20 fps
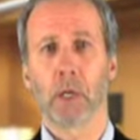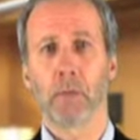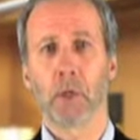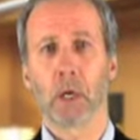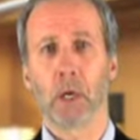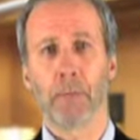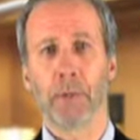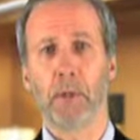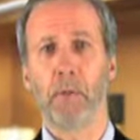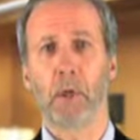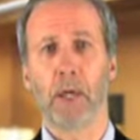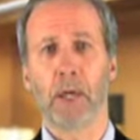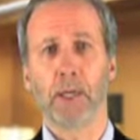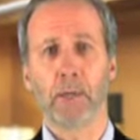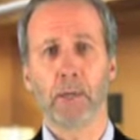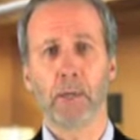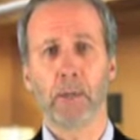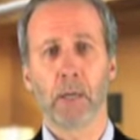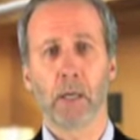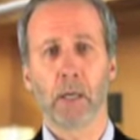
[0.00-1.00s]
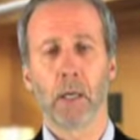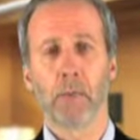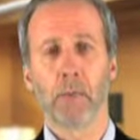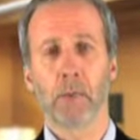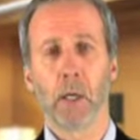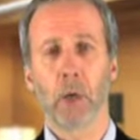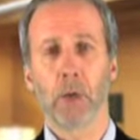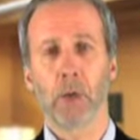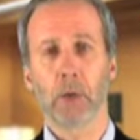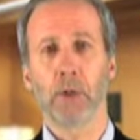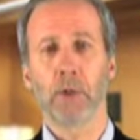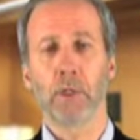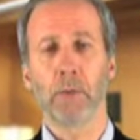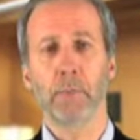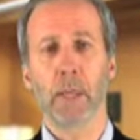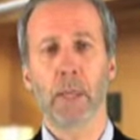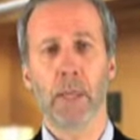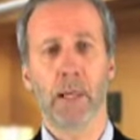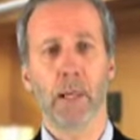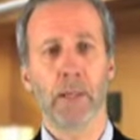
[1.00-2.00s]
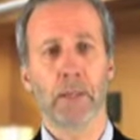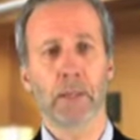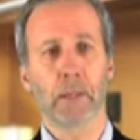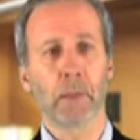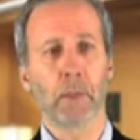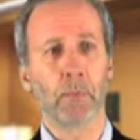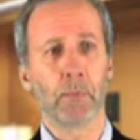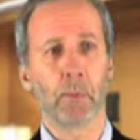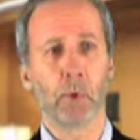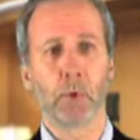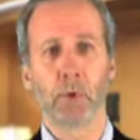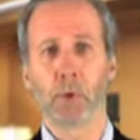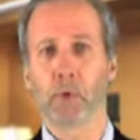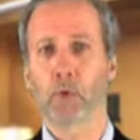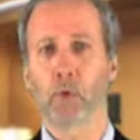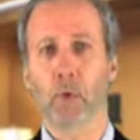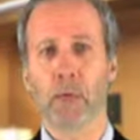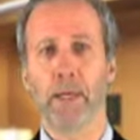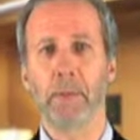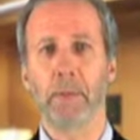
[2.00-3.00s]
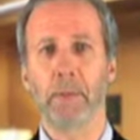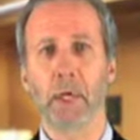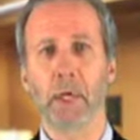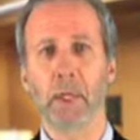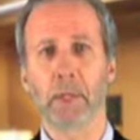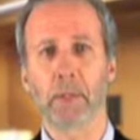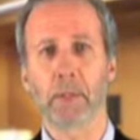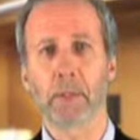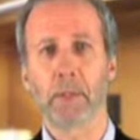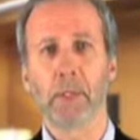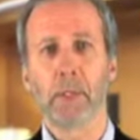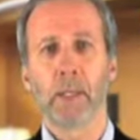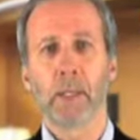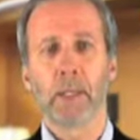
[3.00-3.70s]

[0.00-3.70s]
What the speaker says: copyright ownership and has some important trademarks.